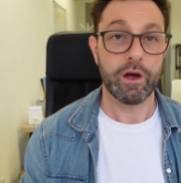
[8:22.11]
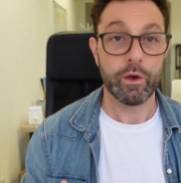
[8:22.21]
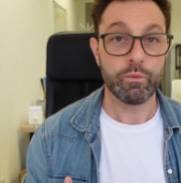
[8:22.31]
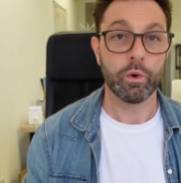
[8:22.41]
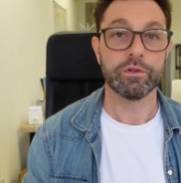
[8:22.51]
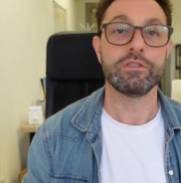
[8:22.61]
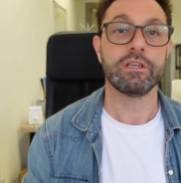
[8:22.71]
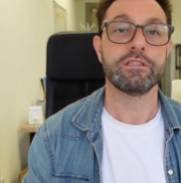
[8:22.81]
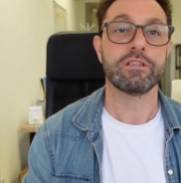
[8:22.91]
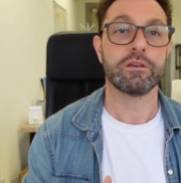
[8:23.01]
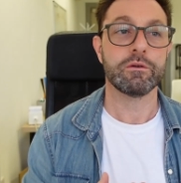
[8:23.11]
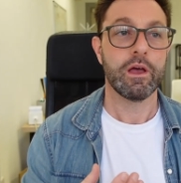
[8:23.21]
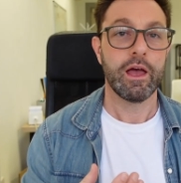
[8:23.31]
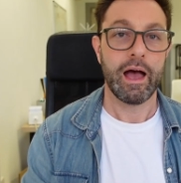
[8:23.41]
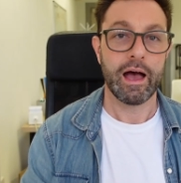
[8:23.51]
I wanted to
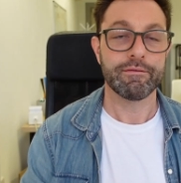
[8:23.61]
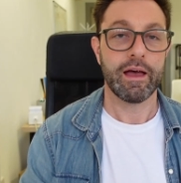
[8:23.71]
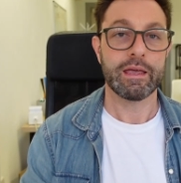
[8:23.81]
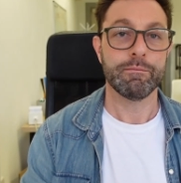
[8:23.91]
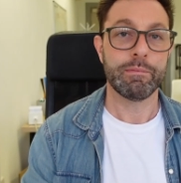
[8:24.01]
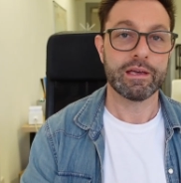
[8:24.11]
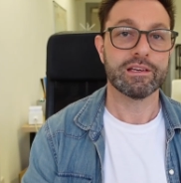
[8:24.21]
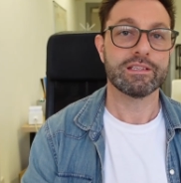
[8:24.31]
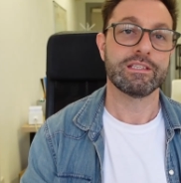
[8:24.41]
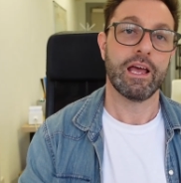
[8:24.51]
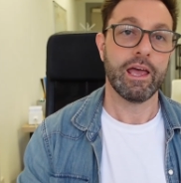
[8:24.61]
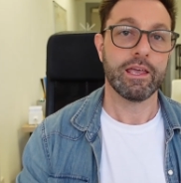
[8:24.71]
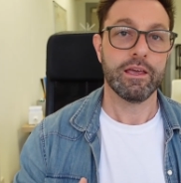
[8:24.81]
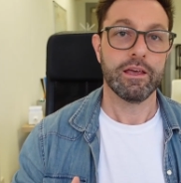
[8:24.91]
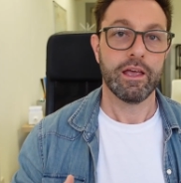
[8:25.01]
have a bigger say